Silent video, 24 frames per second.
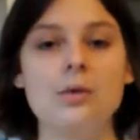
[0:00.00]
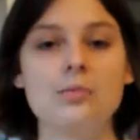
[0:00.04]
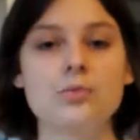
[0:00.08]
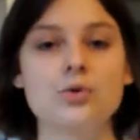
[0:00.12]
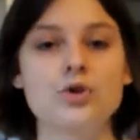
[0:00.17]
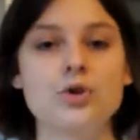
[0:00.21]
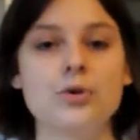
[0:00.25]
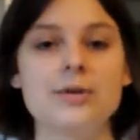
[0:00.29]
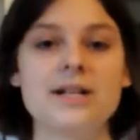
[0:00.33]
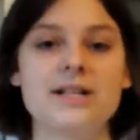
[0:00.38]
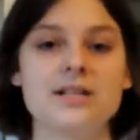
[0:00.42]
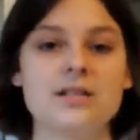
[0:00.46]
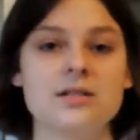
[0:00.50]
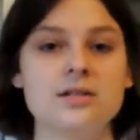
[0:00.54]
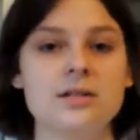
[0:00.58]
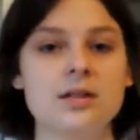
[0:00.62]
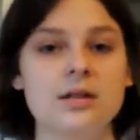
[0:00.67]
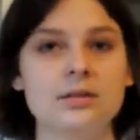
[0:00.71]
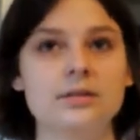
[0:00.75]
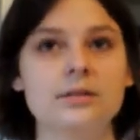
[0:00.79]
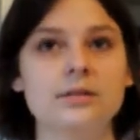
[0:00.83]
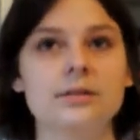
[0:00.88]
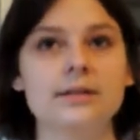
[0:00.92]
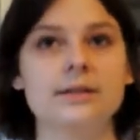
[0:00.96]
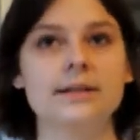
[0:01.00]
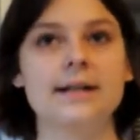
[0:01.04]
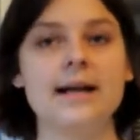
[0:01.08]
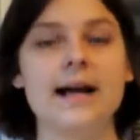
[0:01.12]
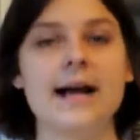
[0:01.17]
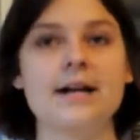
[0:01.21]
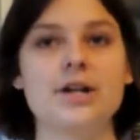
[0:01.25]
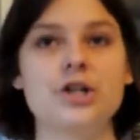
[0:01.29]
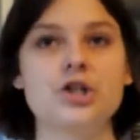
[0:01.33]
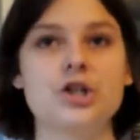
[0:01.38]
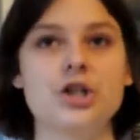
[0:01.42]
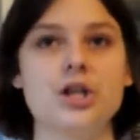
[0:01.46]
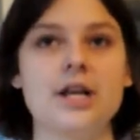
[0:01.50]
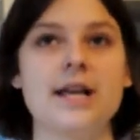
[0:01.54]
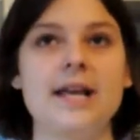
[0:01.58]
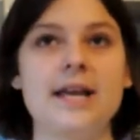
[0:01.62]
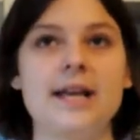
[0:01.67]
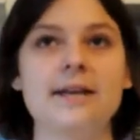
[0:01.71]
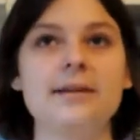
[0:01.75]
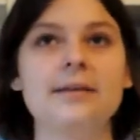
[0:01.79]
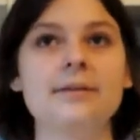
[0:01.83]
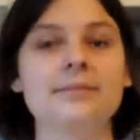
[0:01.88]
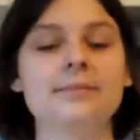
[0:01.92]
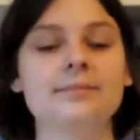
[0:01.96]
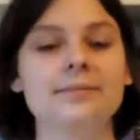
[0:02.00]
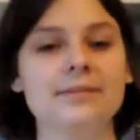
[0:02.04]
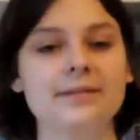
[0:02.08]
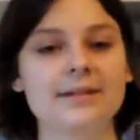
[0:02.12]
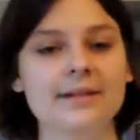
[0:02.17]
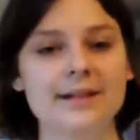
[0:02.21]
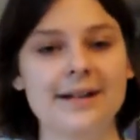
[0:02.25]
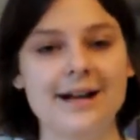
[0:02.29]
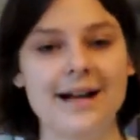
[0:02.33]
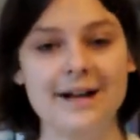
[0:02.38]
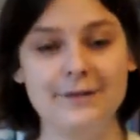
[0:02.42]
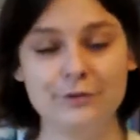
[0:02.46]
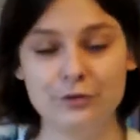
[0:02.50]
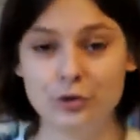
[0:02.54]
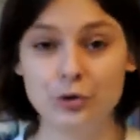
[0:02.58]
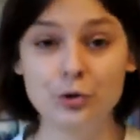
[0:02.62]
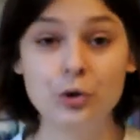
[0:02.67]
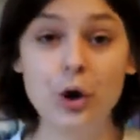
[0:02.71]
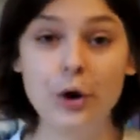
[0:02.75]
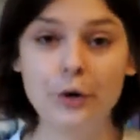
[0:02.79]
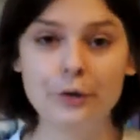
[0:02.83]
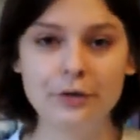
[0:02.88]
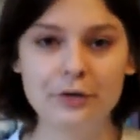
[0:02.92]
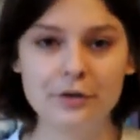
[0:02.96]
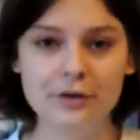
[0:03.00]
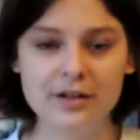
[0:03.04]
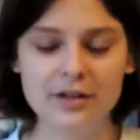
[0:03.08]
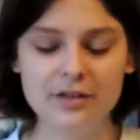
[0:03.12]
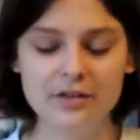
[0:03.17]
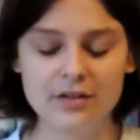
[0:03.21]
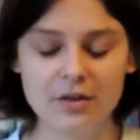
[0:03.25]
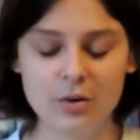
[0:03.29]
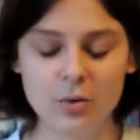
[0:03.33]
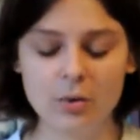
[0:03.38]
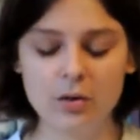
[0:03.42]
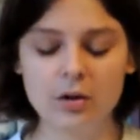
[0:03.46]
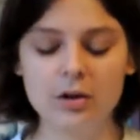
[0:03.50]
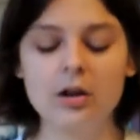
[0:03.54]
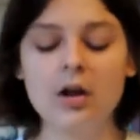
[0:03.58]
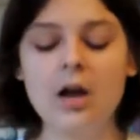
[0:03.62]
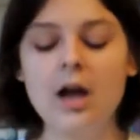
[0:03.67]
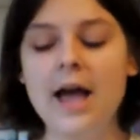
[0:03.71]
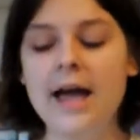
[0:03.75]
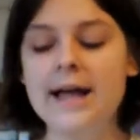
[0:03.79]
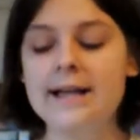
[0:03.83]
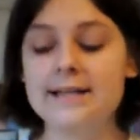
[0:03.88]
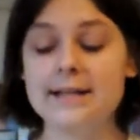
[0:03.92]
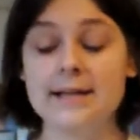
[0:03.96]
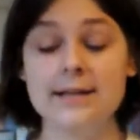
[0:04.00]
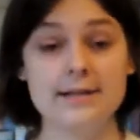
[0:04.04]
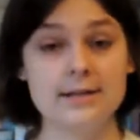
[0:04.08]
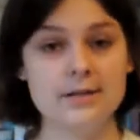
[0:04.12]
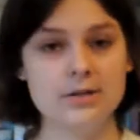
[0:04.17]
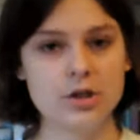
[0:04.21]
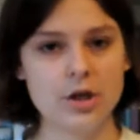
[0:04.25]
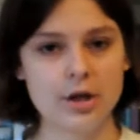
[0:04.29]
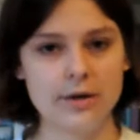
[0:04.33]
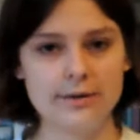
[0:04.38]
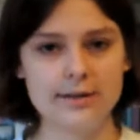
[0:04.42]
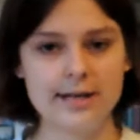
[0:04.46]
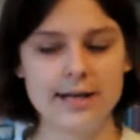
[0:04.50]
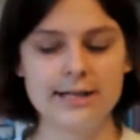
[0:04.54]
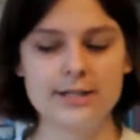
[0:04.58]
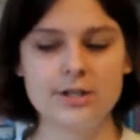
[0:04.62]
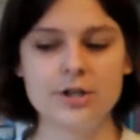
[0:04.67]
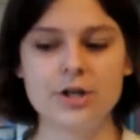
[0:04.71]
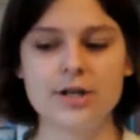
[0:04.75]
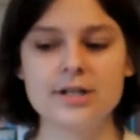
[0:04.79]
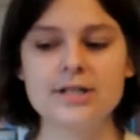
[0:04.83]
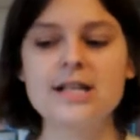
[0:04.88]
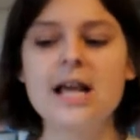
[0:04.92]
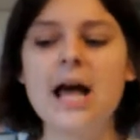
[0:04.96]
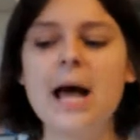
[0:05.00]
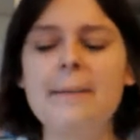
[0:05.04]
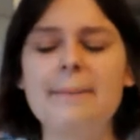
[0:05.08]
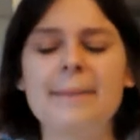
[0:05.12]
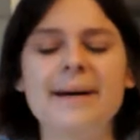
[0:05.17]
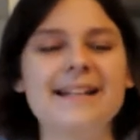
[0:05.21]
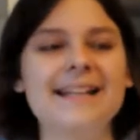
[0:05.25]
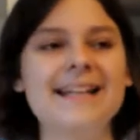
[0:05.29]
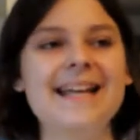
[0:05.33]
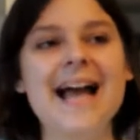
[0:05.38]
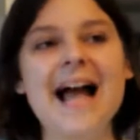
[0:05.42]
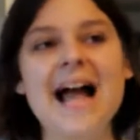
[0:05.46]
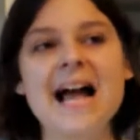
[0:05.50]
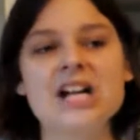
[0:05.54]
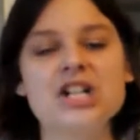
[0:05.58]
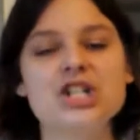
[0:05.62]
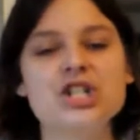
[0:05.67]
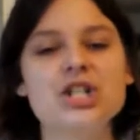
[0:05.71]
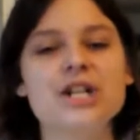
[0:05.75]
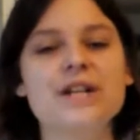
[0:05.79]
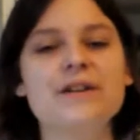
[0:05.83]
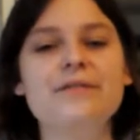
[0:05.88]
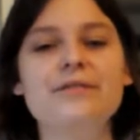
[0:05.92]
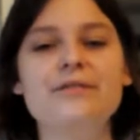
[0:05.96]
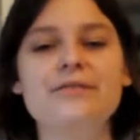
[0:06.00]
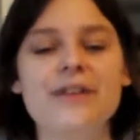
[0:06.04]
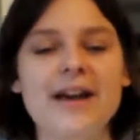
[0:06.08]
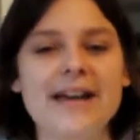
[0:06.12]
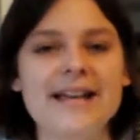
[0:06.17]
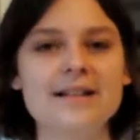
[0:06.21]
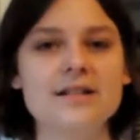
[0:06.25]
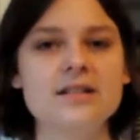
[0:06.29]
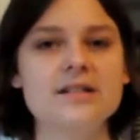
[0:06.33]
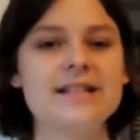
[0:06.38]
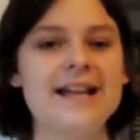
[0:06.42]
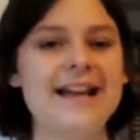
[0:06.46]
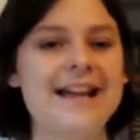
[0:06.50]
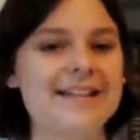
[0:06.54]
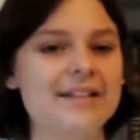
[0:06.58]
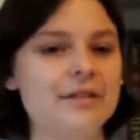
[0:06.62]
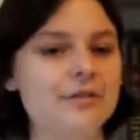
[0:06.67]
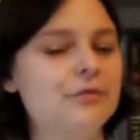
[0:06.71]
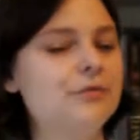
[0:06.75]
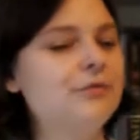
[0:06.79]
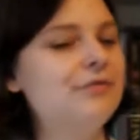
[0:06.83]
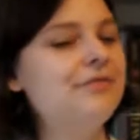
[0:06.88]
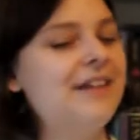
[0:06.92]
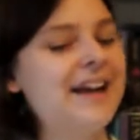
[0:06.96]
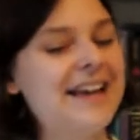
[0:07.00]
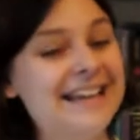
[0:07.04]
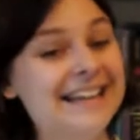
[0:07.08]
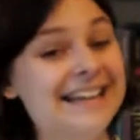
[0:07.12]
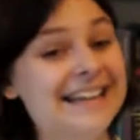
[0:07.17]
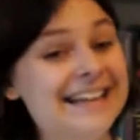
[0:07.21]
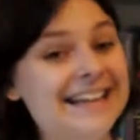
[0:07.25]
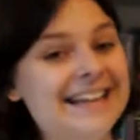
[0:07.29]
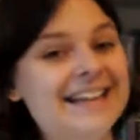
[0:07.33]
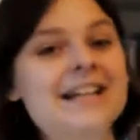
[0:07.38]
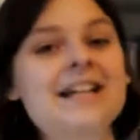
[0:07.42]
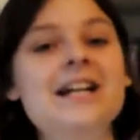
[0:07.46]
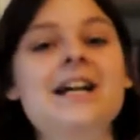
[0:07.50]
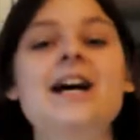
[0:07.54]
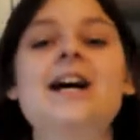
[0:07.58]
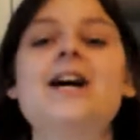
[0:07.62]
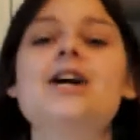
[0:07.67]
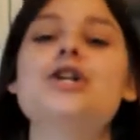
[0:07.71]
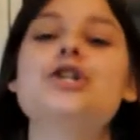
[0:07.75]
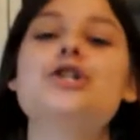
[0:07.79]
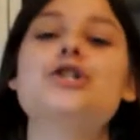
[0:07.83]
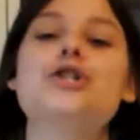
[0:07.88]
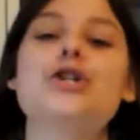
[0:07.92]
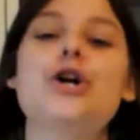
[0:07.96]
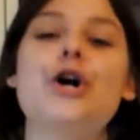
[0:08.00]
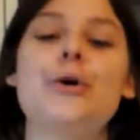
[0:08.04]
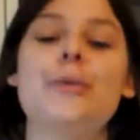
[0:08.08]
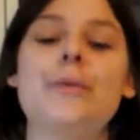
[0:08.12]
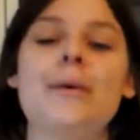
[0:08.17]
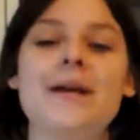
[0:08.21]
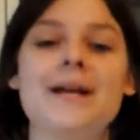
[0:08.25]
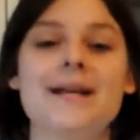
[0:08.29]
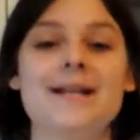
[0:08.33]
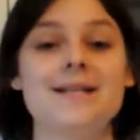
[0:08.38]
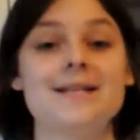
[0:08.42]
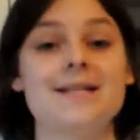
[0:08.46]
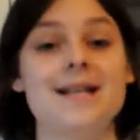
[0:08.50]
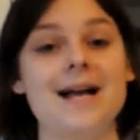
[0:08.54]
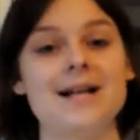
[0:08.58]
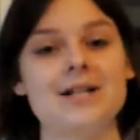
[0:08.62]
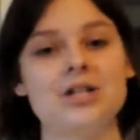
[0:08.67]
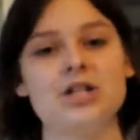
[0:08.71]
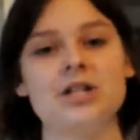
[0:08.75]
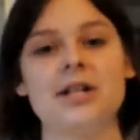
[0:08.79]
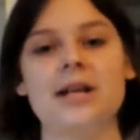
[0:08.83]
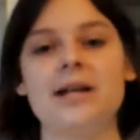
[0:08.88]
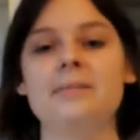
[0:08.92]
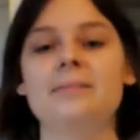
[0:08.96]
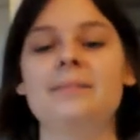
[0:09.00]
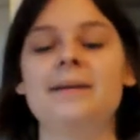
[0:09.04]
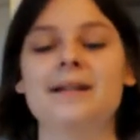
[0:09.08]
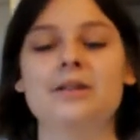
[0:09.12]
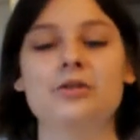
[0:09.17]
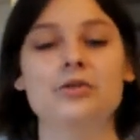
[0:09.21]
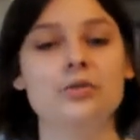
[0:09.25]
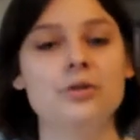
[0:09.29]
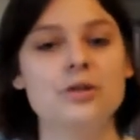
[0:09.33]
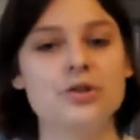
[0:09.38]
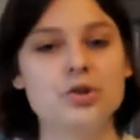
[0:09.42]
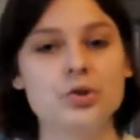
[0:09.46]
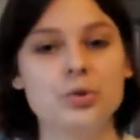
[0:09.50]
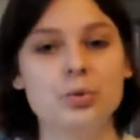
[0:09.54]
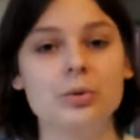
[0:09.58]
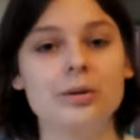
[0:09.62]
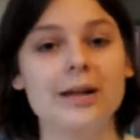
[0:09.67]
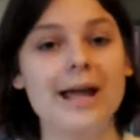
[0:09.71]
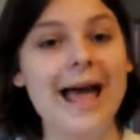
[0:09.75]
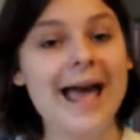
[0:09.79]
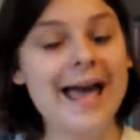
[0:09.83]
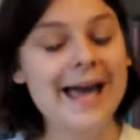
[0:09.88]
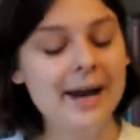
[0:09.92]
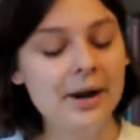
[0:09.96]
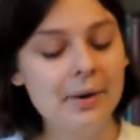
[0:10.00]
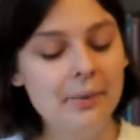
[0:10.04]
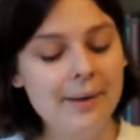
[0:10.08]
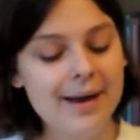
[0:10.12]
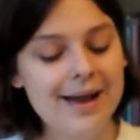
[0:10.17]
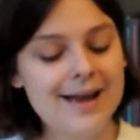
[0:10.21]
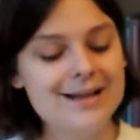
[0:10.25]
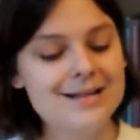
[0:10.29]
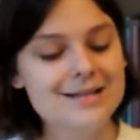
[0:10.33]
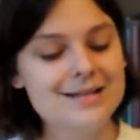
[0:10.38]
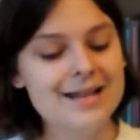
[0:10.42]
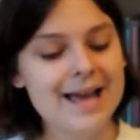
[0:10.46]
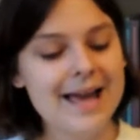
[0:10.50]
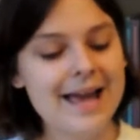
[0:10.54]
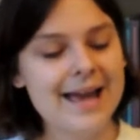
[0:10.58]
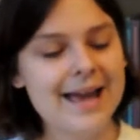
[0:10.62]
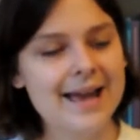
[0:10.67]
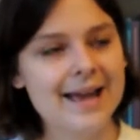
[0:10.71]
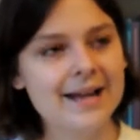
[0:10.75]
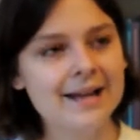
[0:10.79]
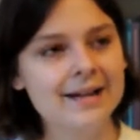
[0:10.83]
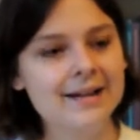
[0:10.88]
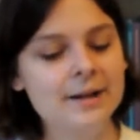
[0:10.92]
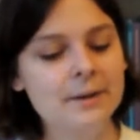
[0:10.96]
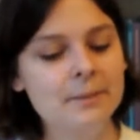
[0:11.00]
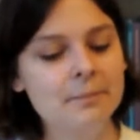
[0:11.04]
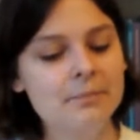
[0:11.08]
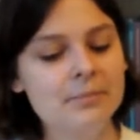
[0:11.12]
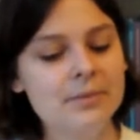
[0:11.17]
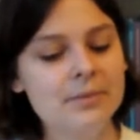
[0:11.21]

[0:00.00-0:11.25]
so he doesn't actually have to go to this school since it's so dangerous. But he actually fails at failing, so he's actually admitted to the school anyways, and